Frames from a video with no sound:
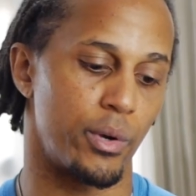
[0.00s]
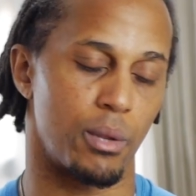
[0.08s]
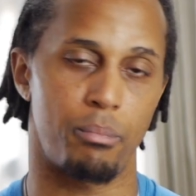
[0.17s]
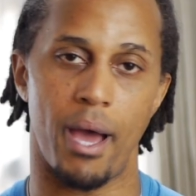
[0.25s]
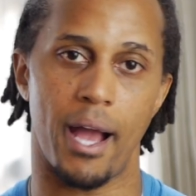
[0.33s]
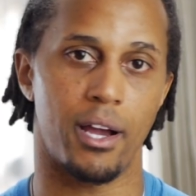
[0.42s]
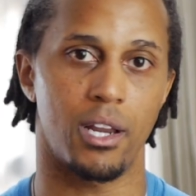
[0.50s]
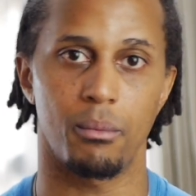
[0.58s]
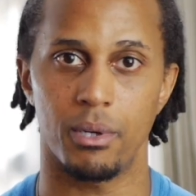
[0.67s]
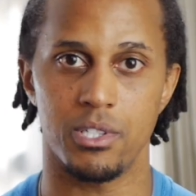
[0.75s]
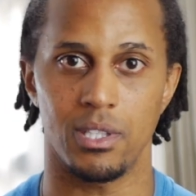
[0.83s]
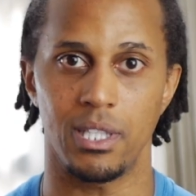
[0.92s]
want to pack on a
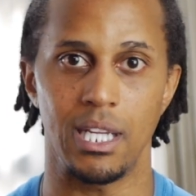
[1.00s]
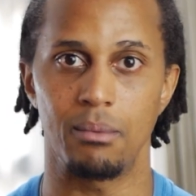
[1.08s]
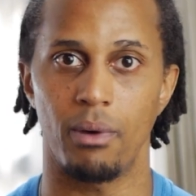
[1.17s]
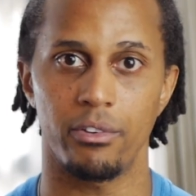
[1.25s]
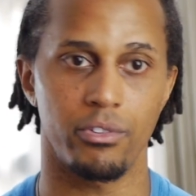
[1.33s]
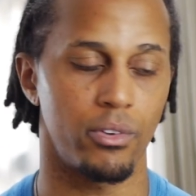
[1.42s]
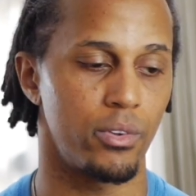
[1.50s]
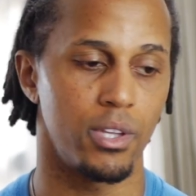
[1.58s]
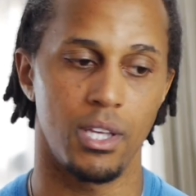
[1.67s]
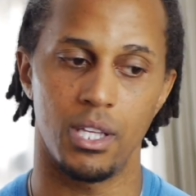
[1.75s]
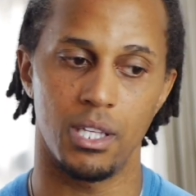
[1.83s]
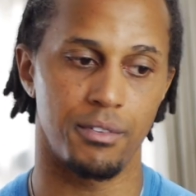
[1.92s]
bunch of lean muscle,
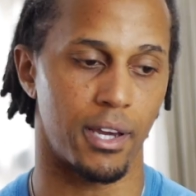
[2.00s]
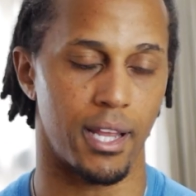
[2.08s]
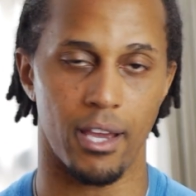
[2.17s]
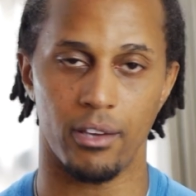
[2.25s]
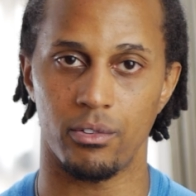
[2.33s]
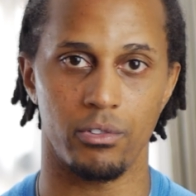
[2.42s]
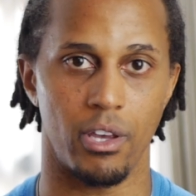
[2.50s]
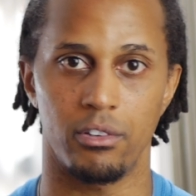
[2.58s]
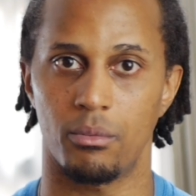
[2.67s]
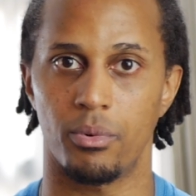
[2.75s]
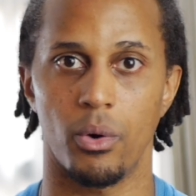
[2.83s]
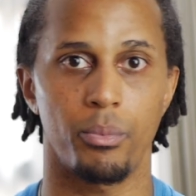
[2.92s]
you've got to exercise
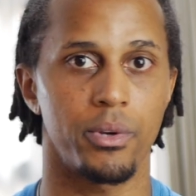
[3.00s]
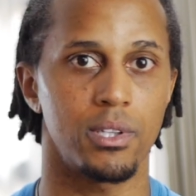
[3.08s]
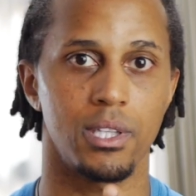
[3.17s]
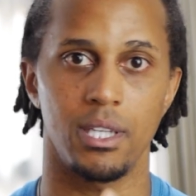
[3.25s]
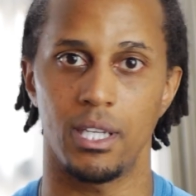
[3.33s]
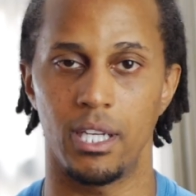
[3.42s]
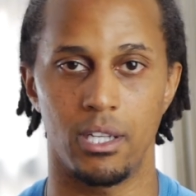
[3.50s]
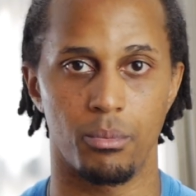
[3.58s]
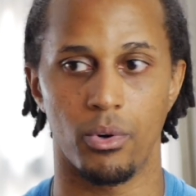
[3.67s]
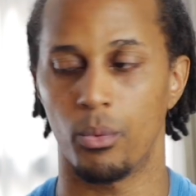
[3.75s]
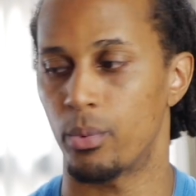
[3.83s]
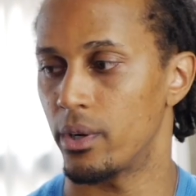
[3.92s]
appropriately, eat
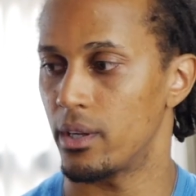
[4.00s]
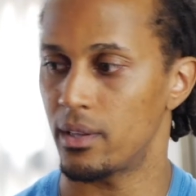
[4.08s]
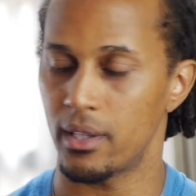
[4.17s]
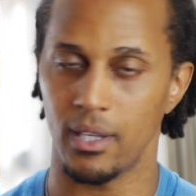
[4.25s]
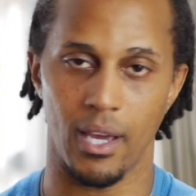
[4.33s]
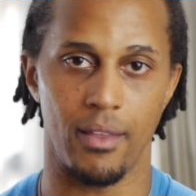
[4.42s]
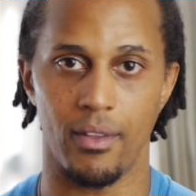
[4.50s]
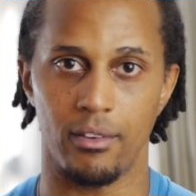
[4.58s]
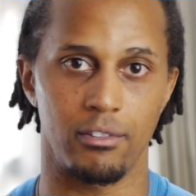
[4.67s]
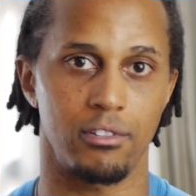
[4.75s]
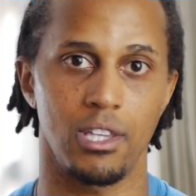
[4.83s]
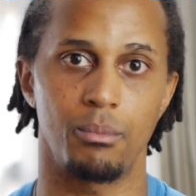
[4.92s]
appropriately, and then
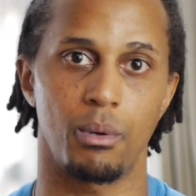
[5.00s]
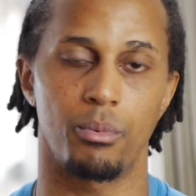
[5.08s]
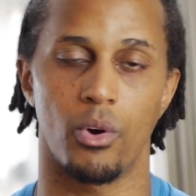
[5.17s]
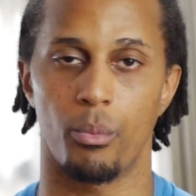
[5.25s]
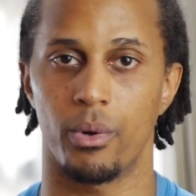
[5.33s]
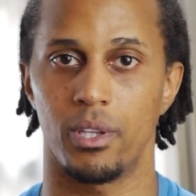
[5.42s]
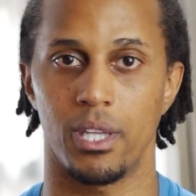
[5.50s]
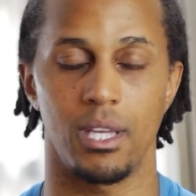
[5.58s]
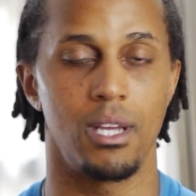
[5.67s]
sleep appropriately.